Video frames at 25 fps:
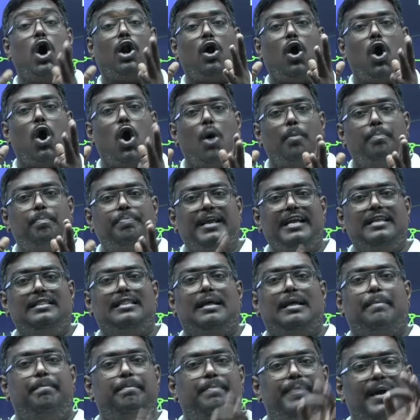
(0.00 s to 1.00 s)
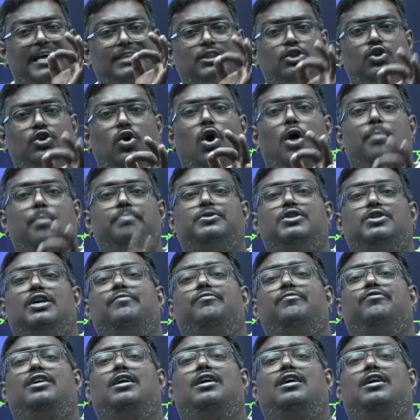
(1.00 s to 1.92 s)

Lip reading: opting the best option for,